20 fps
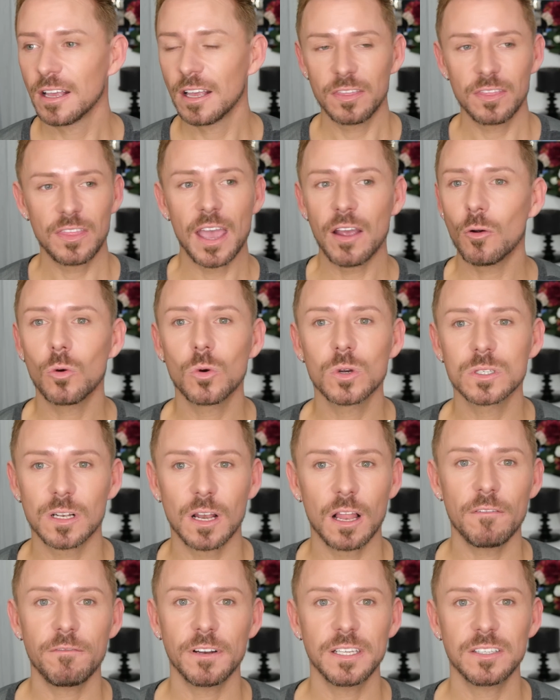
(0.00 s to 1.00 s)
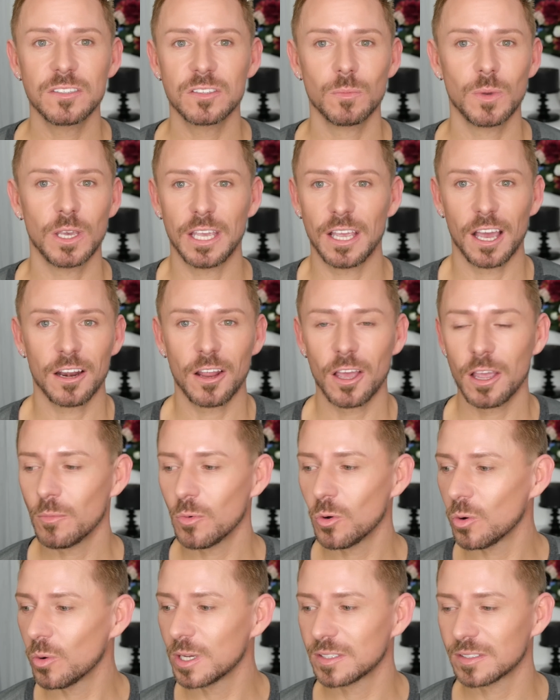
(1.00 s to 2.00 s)
They're always lovely to me and I'm
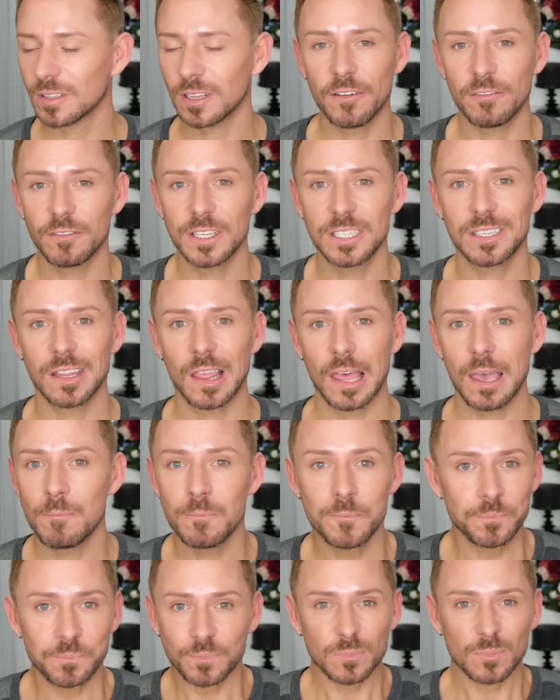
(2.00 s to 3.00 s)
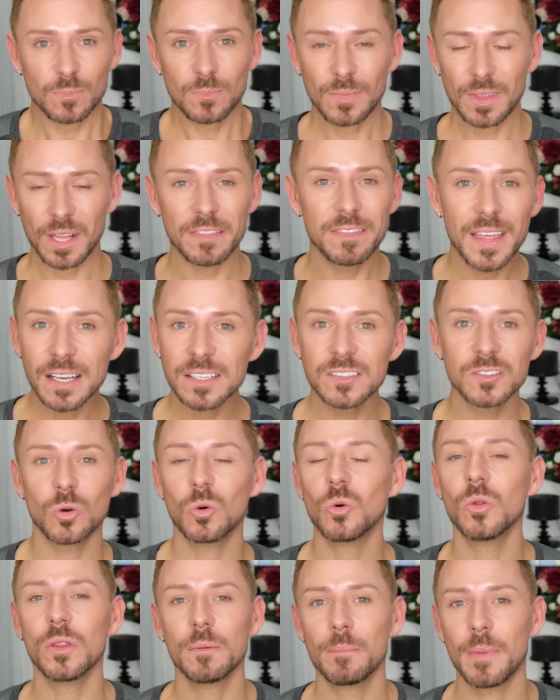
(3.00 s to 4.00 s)
always lovely to them. That's
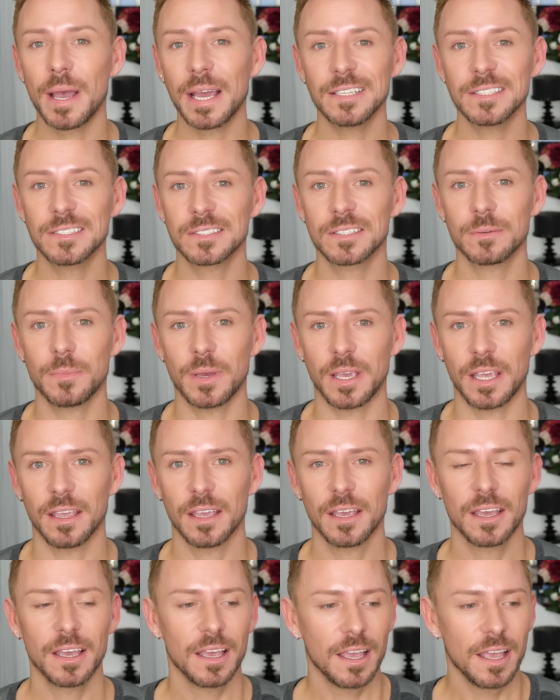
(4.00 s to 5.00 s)
all that matters to me.